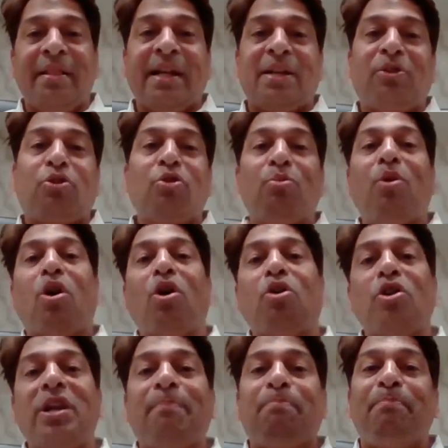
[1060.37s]
that
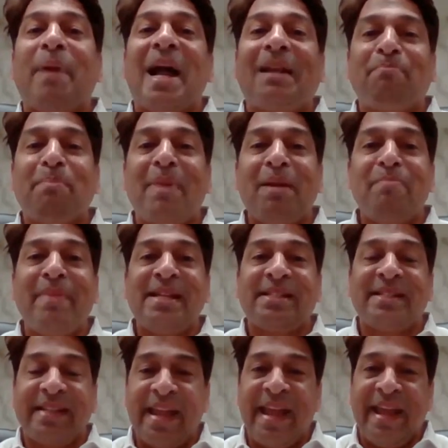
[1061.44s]
tomorrow department
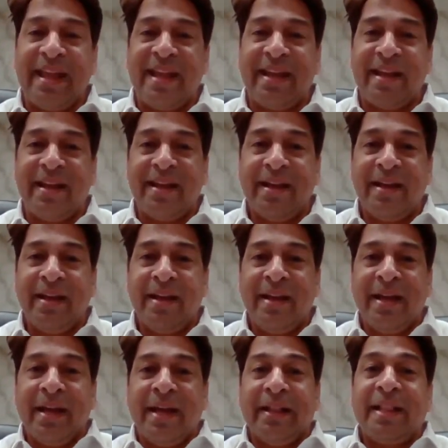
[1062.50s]
may say
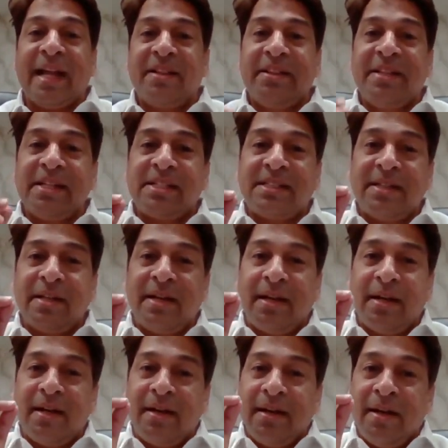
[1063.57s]
that this